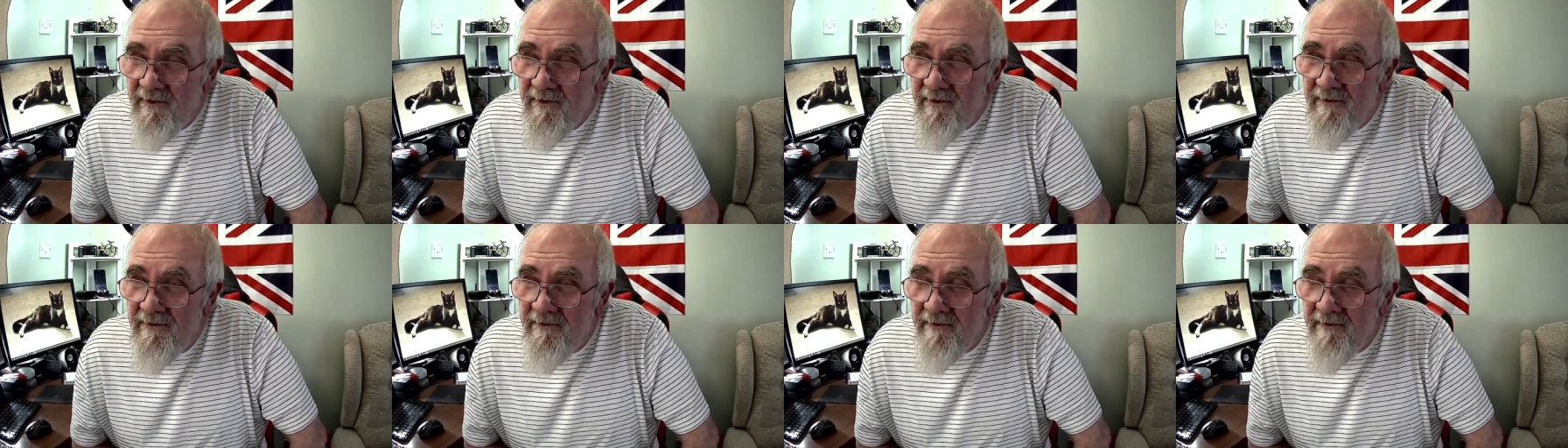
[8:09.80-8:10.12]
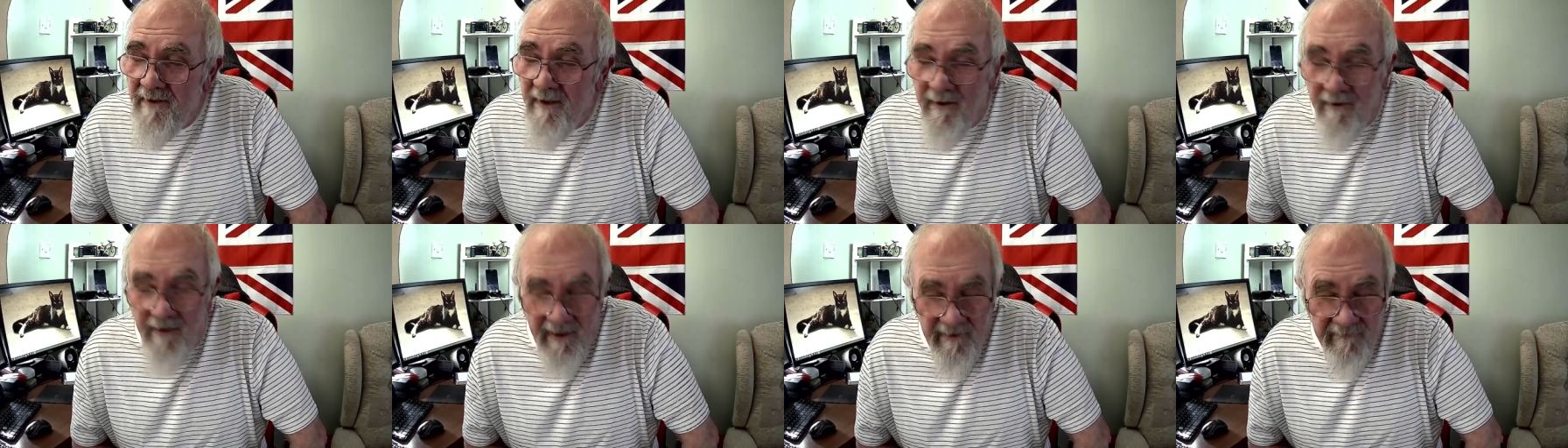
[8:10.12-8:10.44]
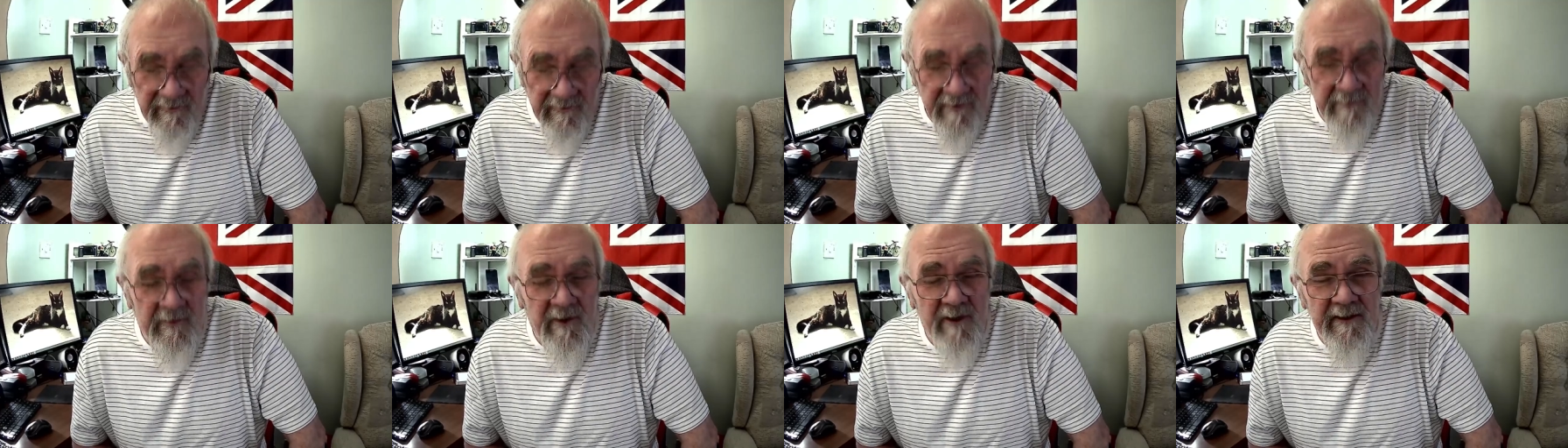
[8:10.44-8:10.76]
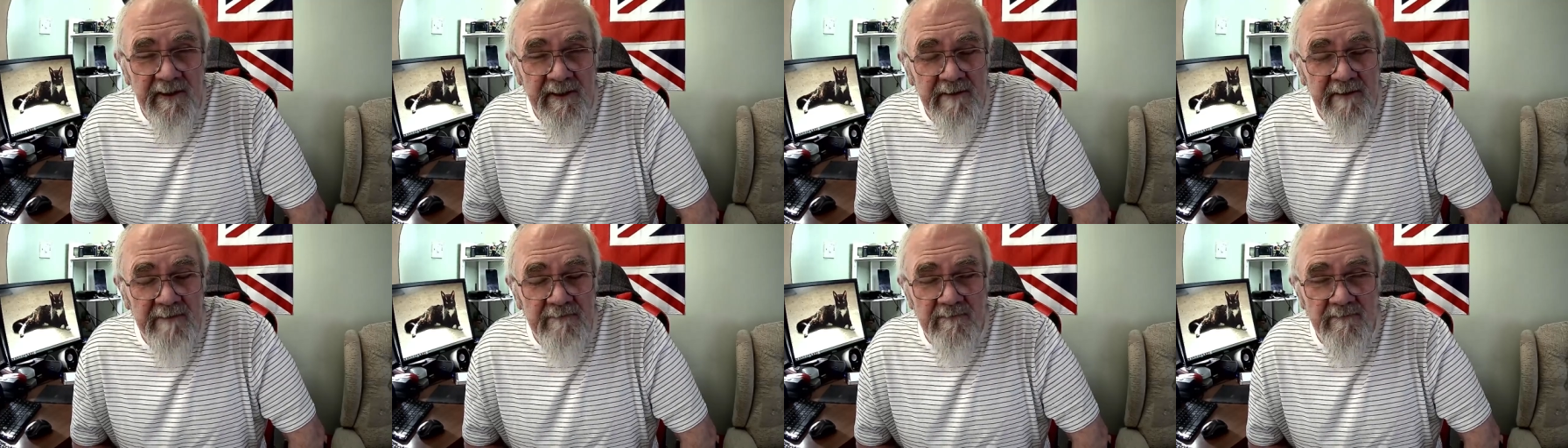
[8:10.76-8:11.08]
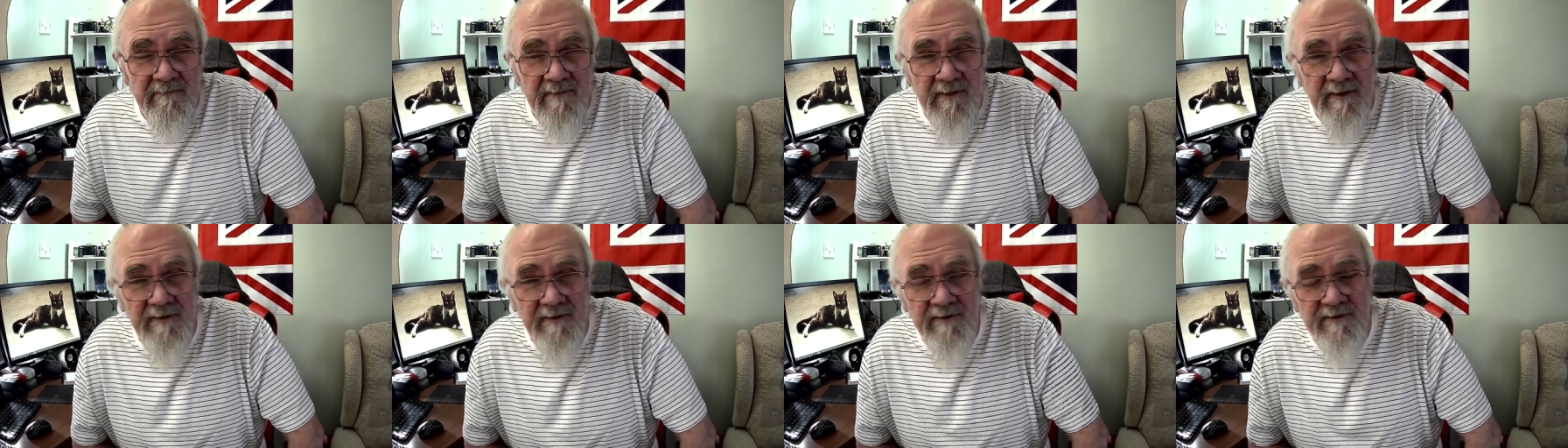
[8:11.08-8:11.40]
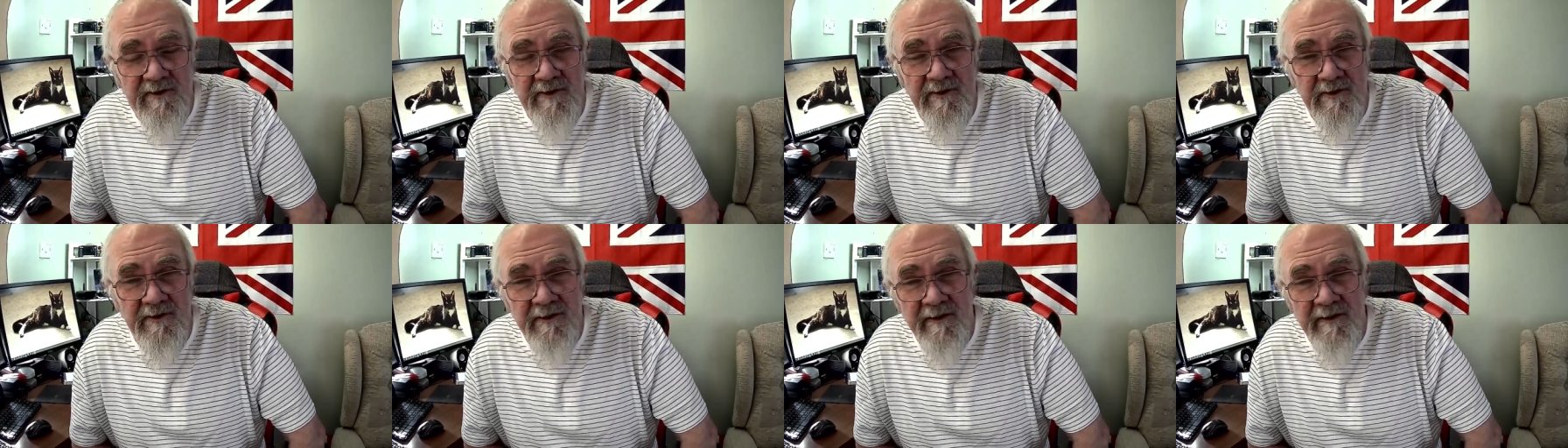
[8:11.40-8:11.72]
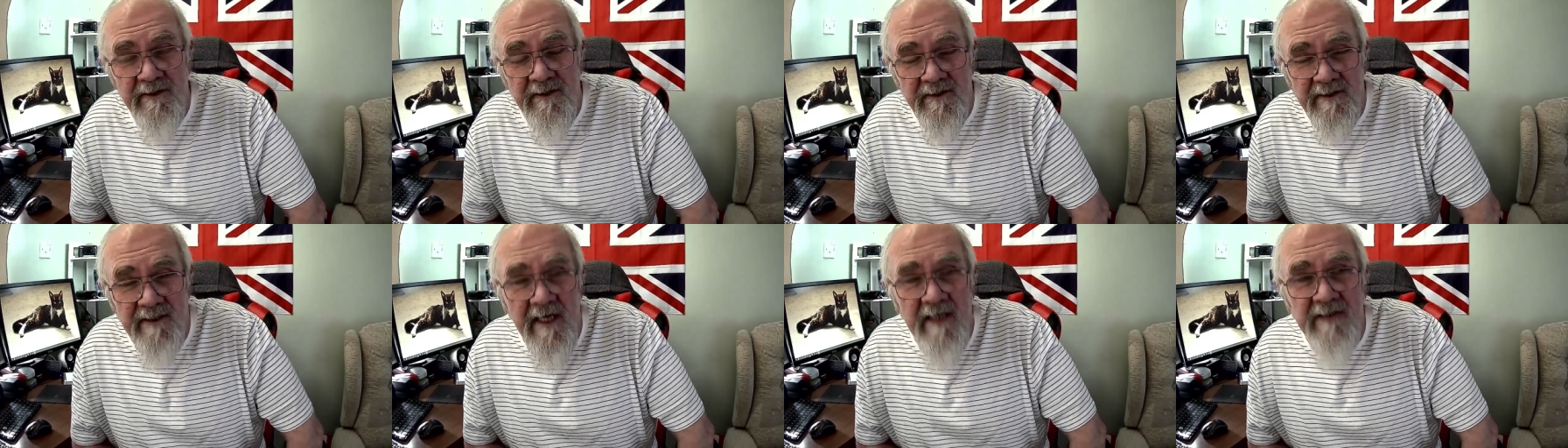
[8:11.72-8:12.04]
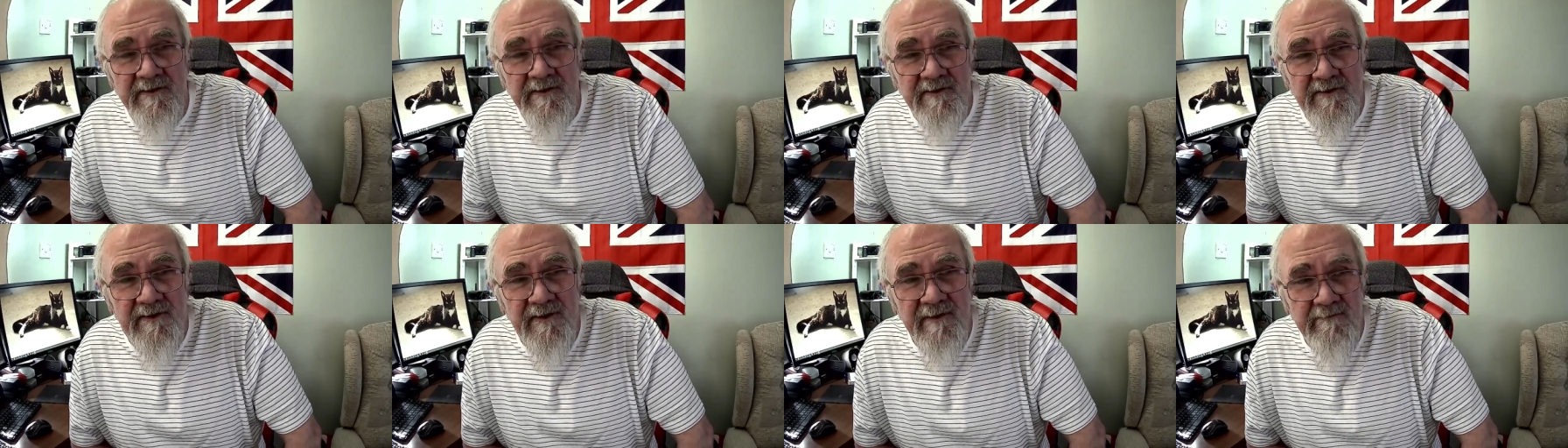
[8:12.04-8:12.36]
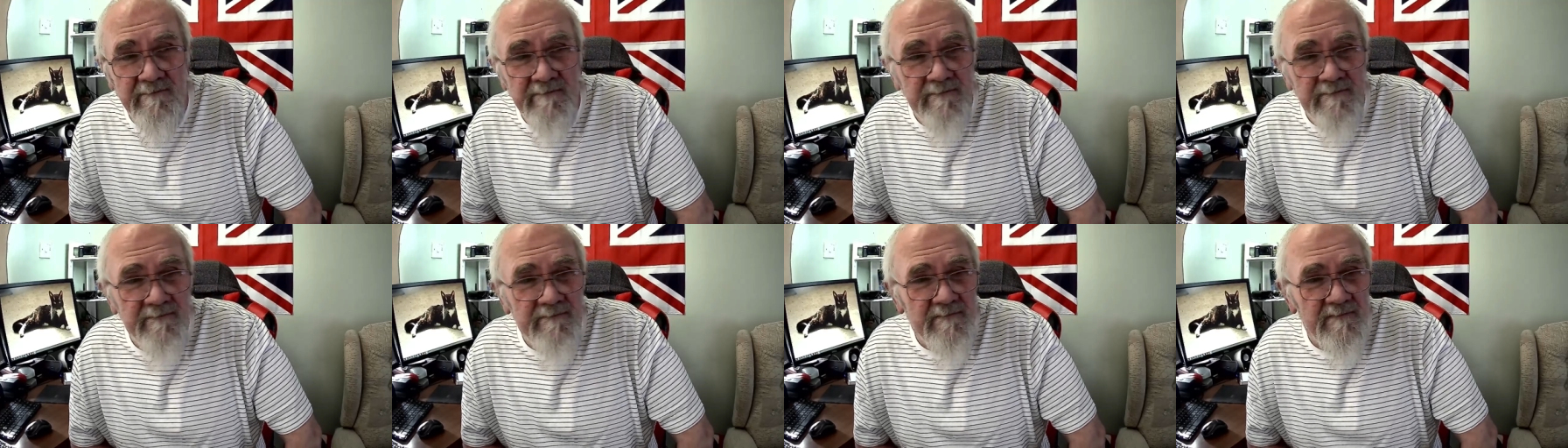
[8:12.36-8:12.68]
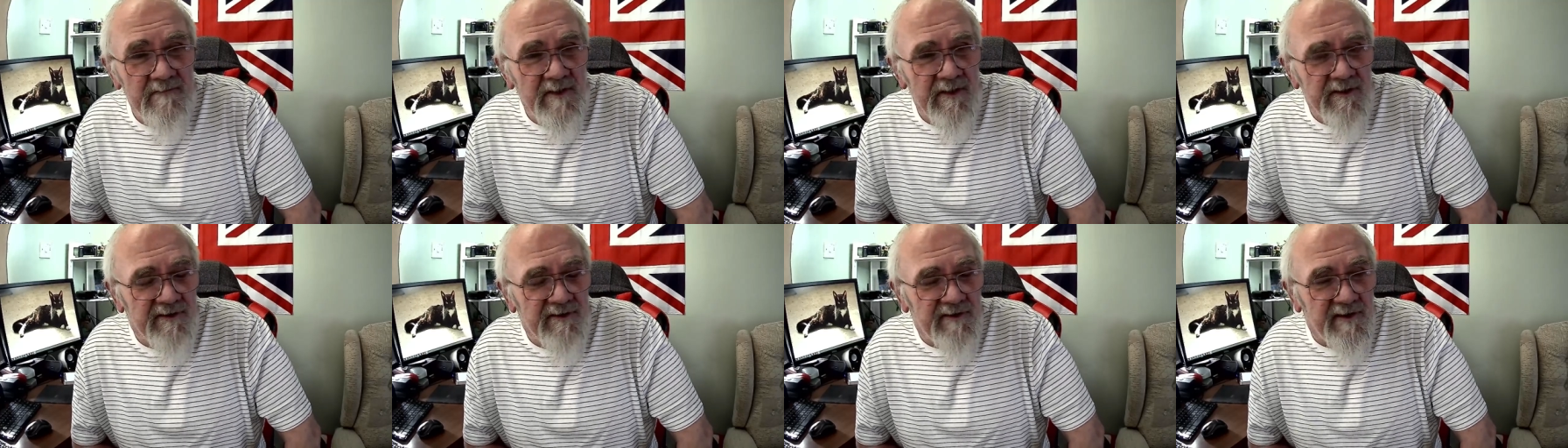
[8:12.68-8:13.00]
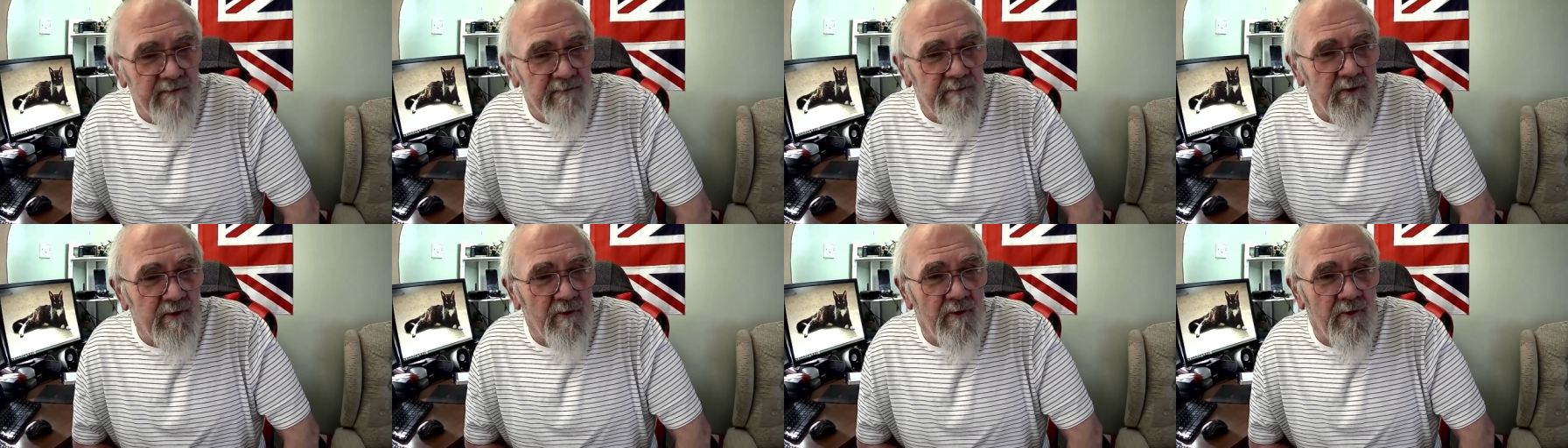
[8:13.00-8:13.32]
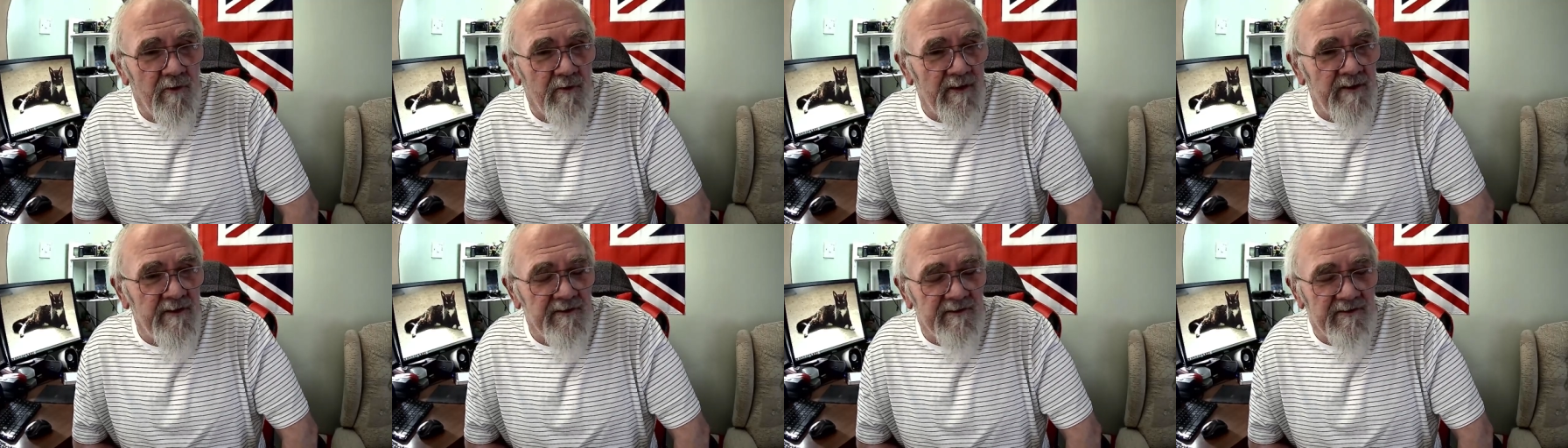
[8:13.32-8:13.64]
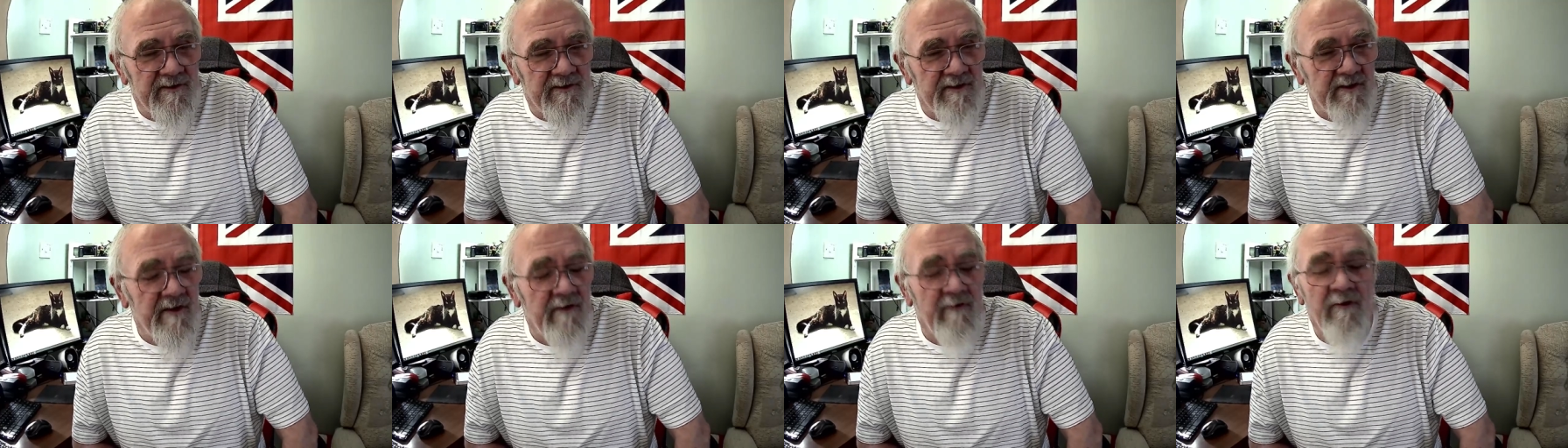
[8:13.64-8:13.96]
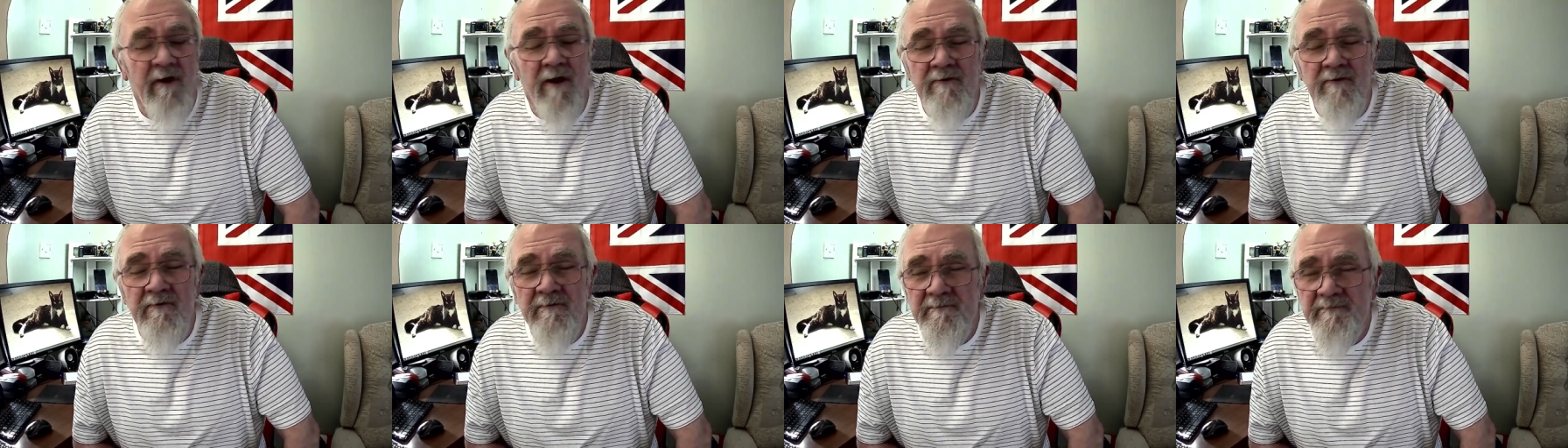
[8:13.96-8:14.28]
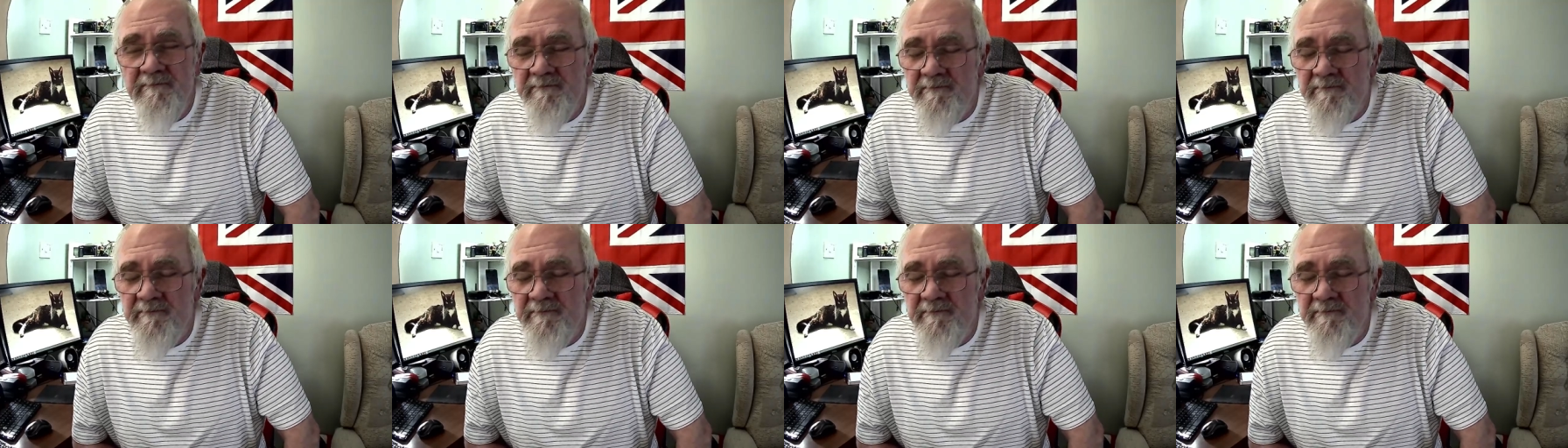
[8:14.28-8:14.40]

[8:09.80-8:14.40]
Now, everybody is turning against him. His support is zero.